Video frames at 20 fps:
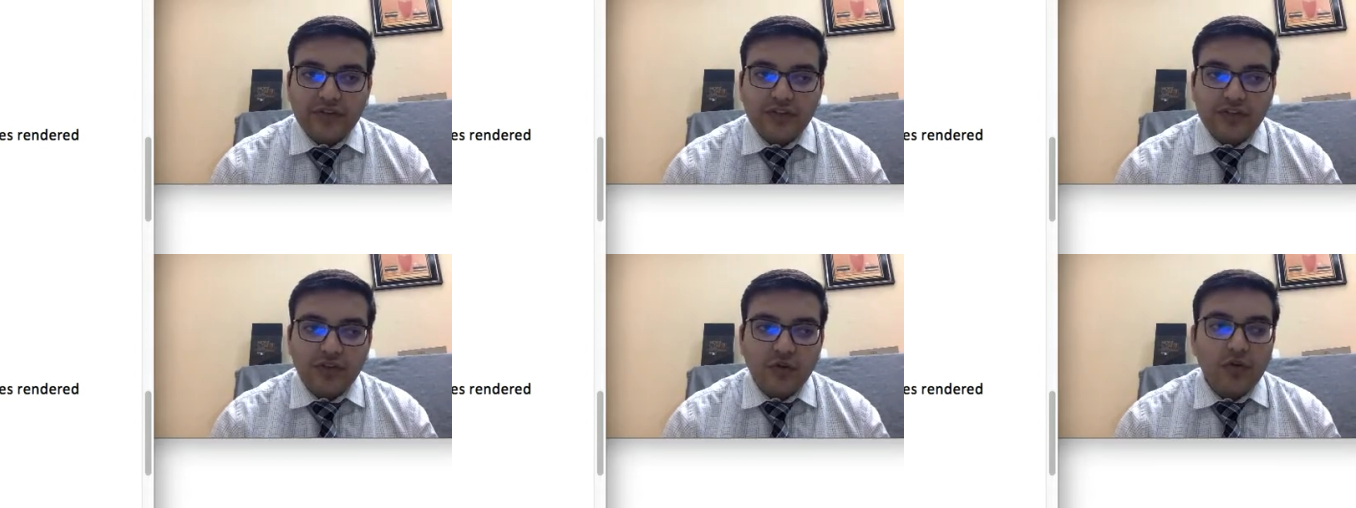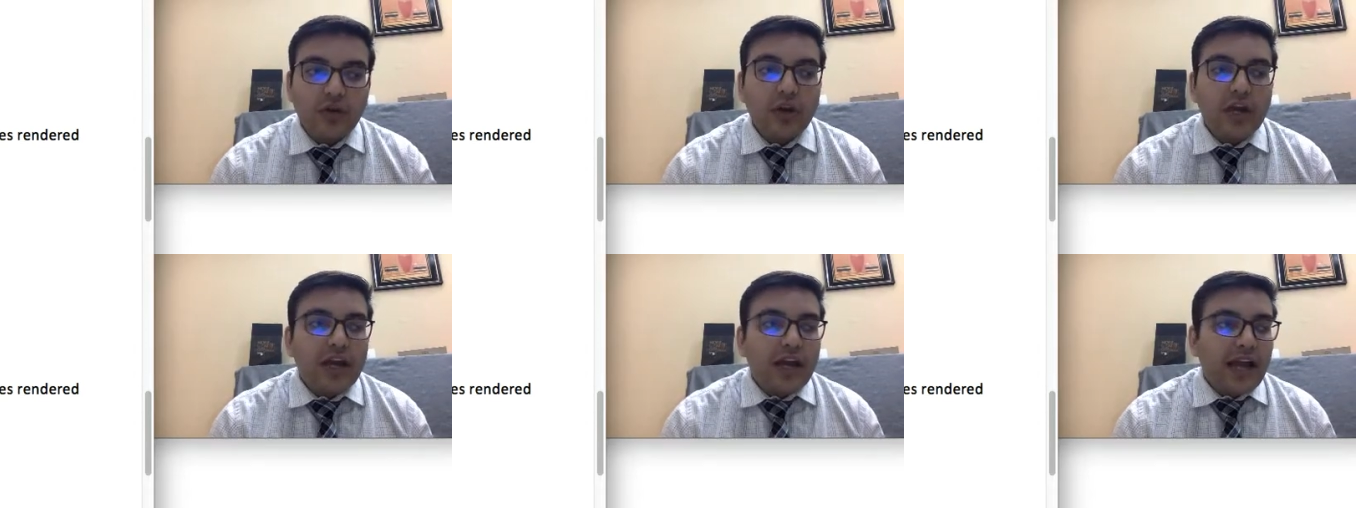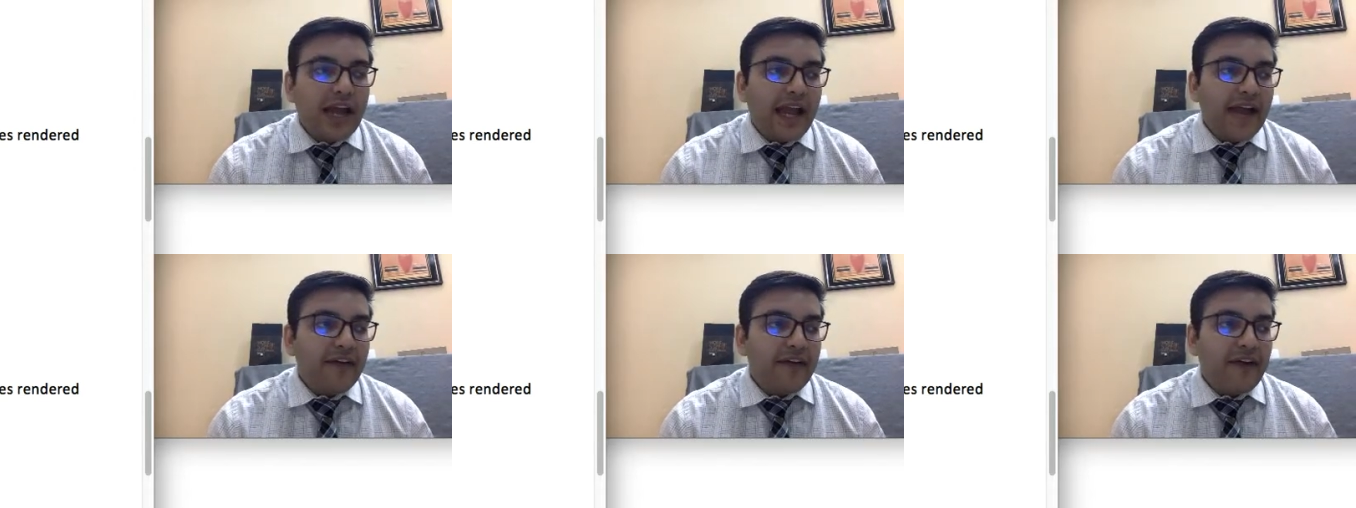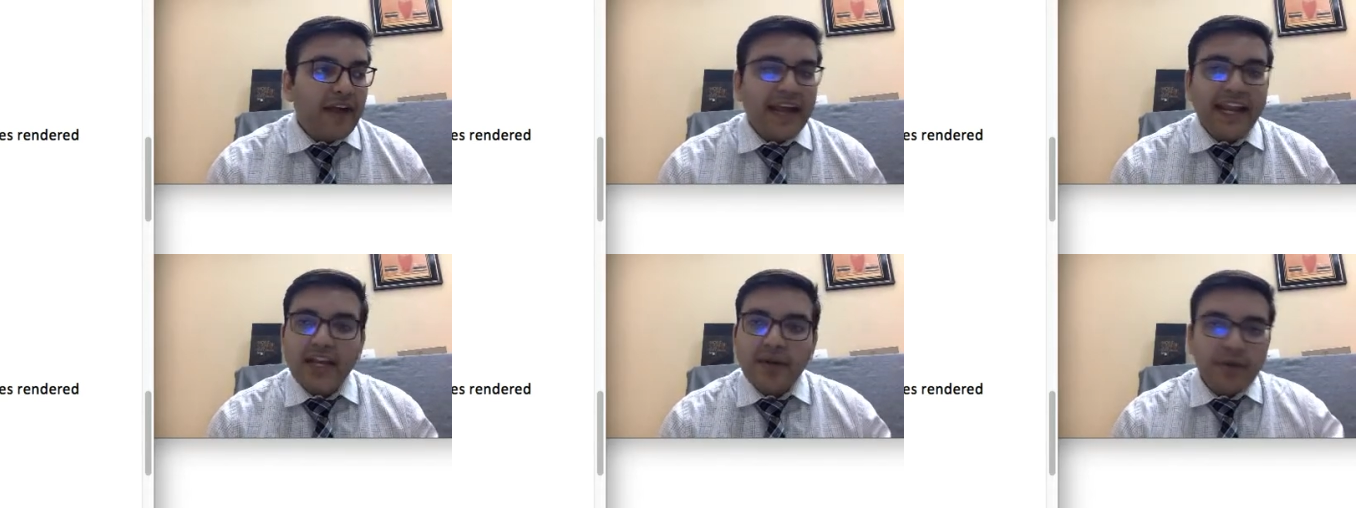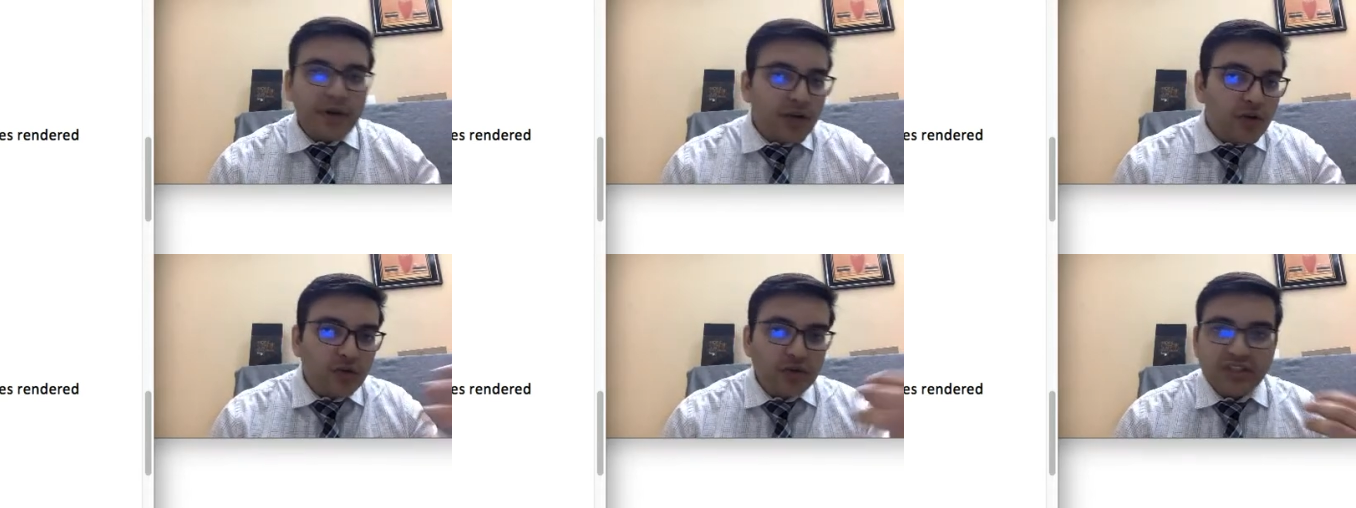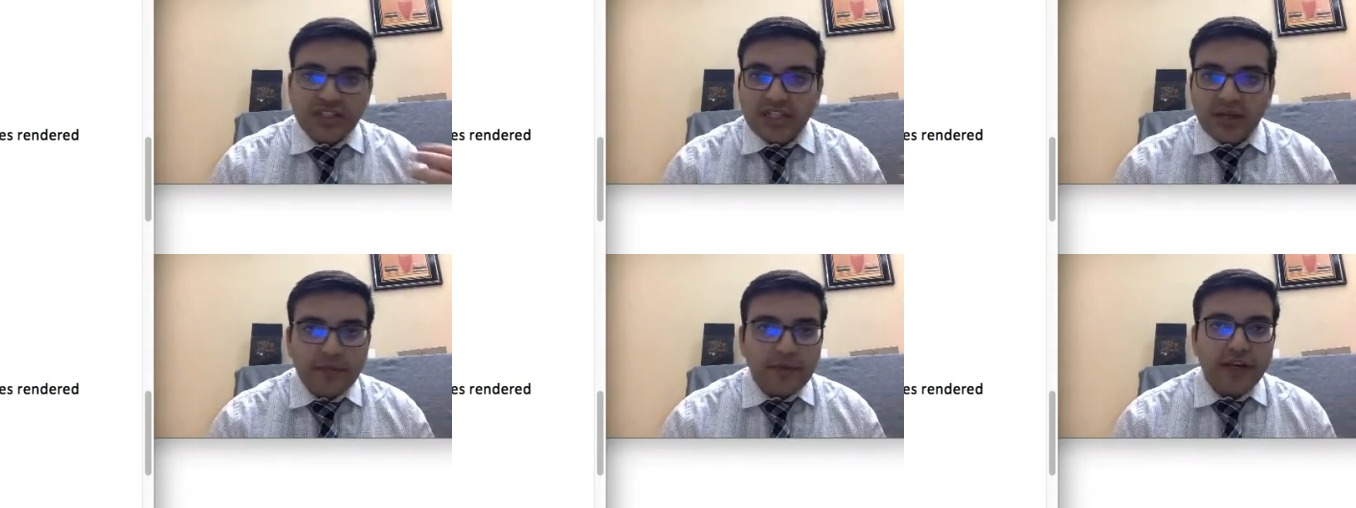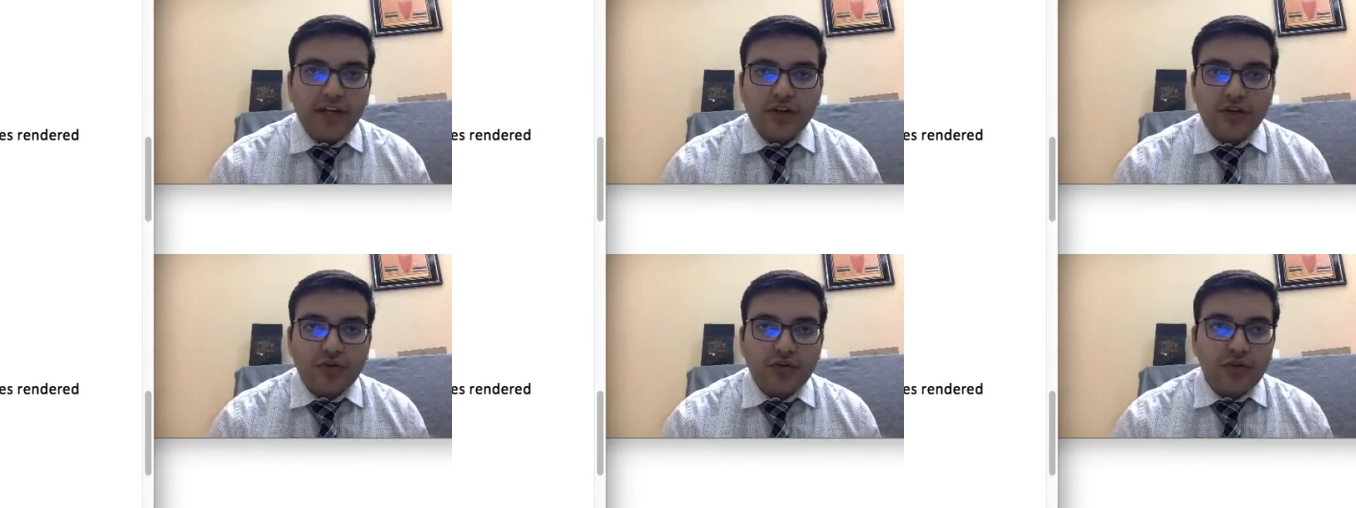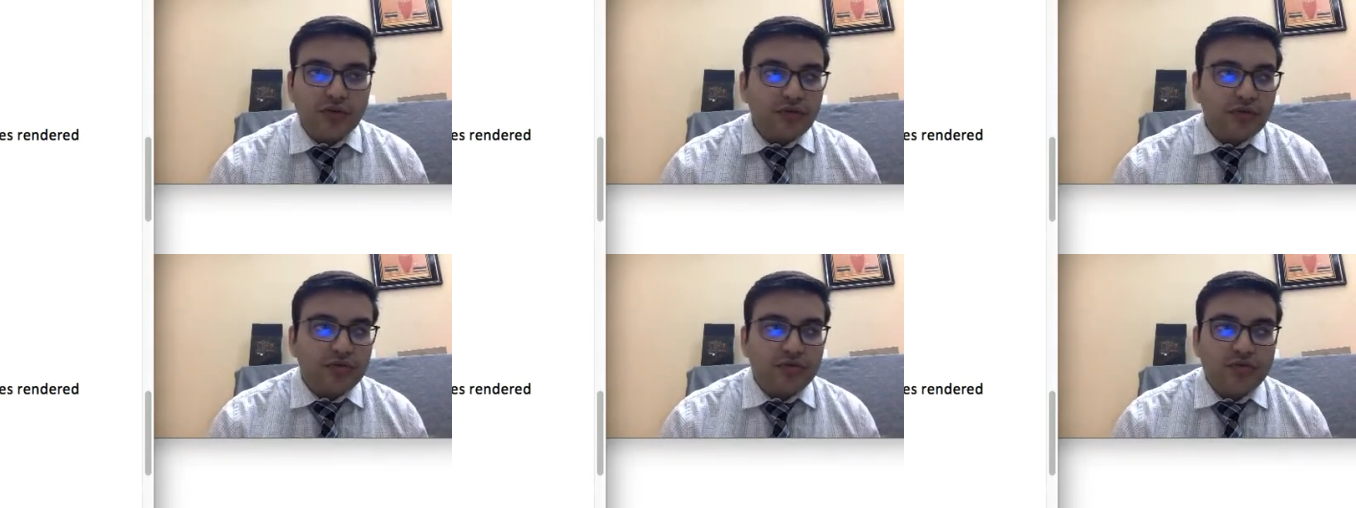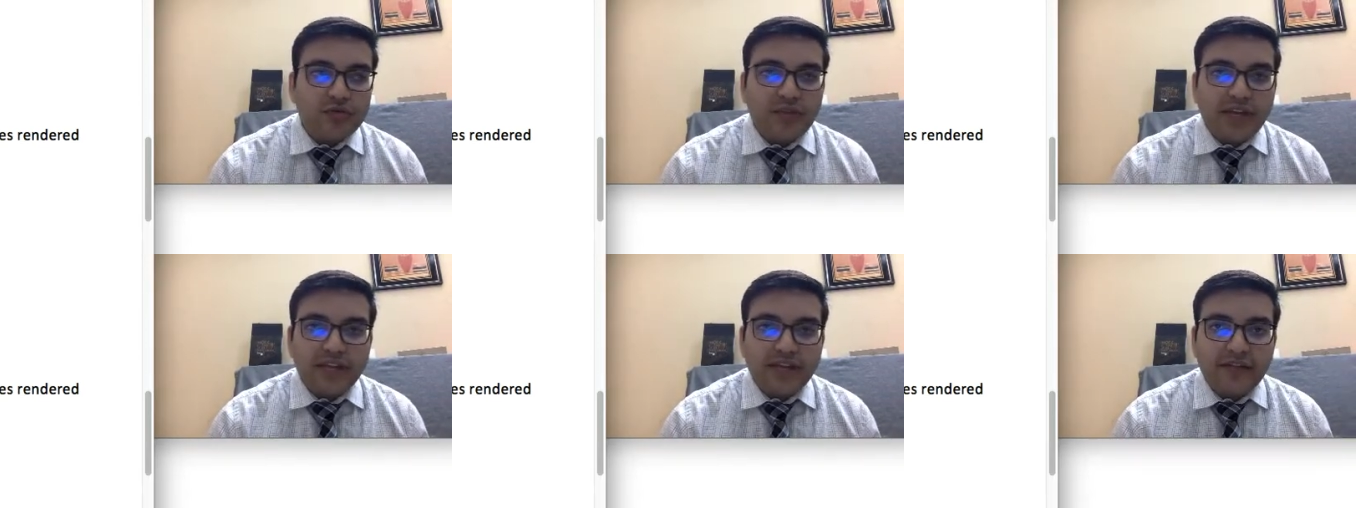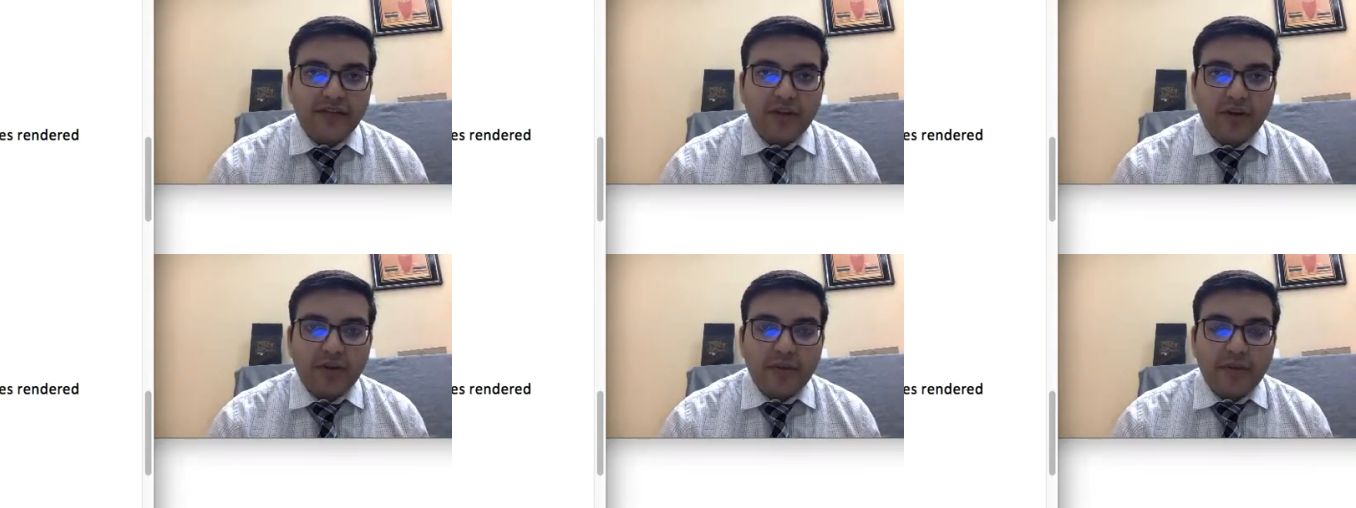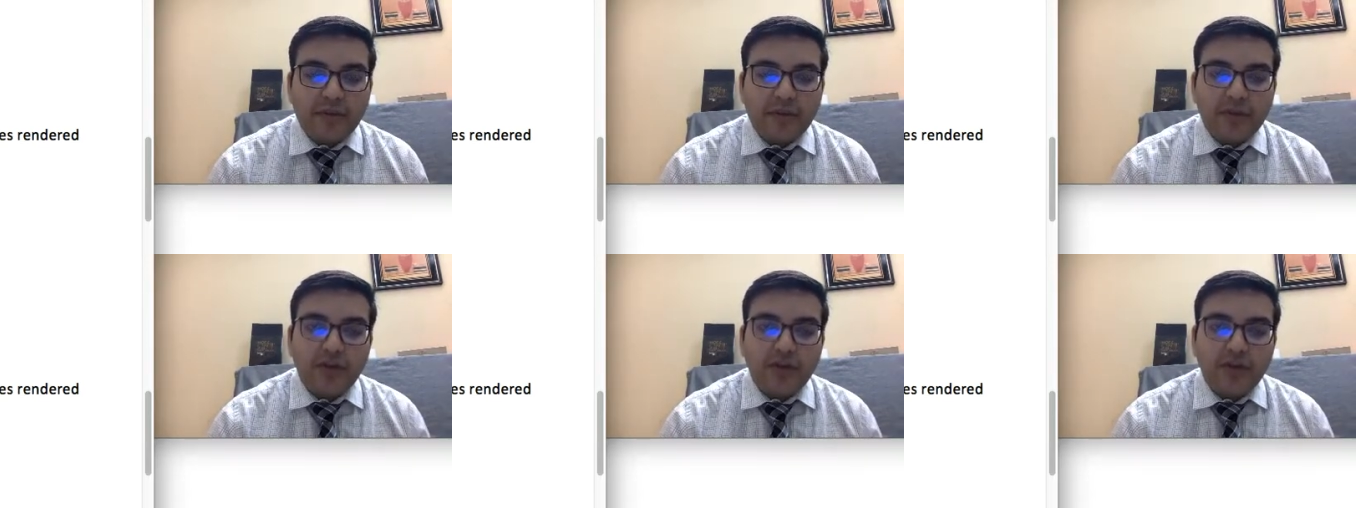So anybody who is coming into you to make the foreign payment,